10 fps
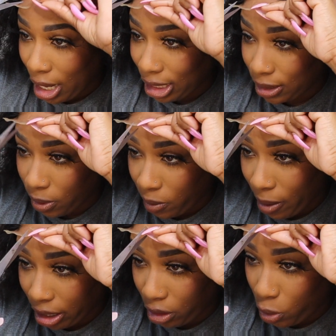That's what we
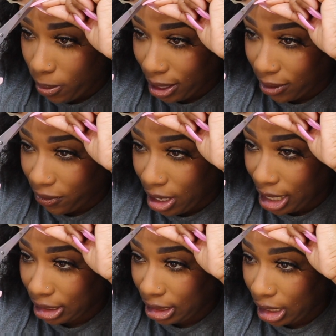about to do. We about to
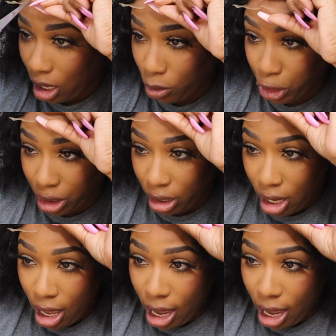finesse this closure